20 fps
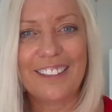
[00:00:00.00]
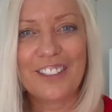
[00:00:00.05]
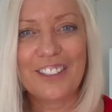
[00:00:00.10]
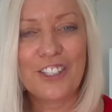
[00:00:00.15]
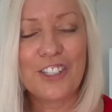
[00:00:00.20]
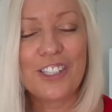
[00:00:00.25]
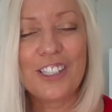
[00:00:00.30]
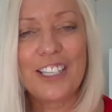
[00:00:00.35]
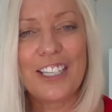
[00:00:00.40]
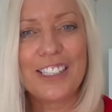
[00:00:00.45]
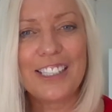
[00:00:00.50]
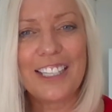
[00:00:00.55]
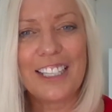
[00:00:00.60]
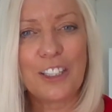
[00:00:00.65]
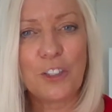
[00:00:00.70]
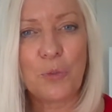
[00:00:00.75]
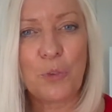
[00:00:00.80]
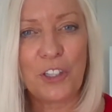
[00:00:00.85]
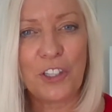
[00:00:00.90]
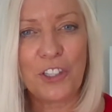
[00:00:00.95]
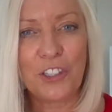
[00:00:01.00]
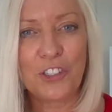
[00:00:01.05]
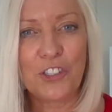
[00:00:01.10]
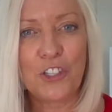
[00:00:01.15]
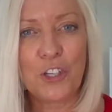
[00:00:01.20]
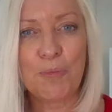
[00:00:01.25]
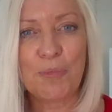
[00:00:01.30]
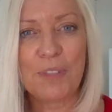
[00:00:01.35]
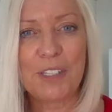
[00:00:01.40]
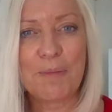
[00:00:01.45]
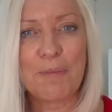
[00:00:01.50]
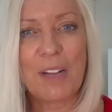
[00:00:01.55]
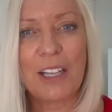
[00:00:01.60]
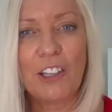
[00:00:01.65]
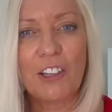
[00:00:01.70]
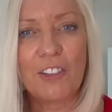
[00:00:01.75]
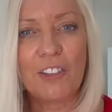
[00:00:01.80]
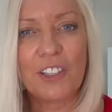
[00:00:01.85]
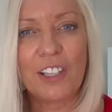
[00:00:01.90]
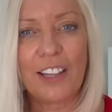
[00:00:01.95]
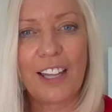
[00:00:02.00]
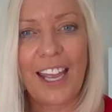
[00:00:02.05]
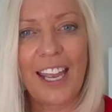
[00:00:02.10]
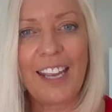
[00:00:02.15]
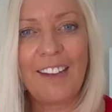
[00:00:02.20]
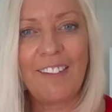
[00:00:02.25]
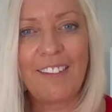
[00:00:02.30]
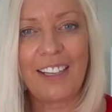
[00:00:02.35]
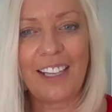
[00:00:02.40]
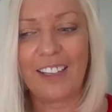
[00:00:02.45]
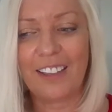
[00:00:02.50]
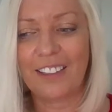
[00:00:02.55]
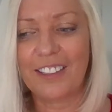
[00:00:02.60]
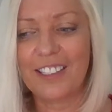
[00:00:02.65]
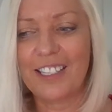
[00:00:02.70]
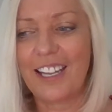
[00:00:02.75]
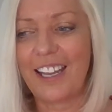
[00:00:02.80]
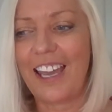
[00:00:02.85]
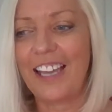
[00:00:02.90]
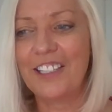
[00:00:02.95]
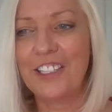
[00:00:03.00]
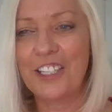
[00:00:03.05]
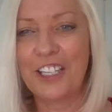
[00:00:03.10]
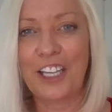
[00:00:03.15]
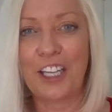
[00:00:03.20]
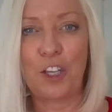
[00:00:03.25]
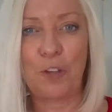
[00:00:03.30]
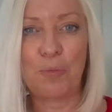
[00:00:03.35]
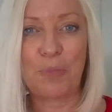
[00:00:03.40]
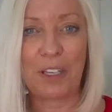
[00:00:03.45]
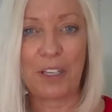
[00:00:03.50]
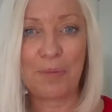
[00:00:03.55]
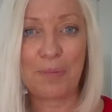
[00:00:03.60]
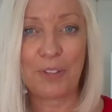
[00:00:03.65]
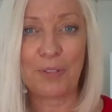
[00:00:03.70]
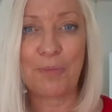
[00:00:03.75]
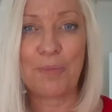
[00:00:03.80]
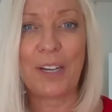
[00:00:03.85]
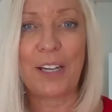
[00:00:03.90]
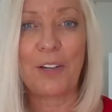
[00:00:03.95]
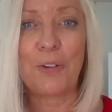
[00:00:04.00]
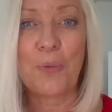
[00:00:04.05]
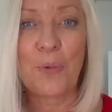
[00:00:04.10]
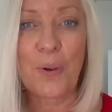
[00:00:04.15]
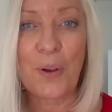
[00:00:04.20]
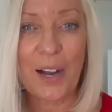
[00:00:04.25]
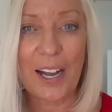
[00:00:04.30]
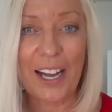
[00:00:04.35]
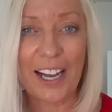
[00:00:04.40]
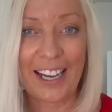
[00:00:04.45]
just these little workshops in my local area to educate people about what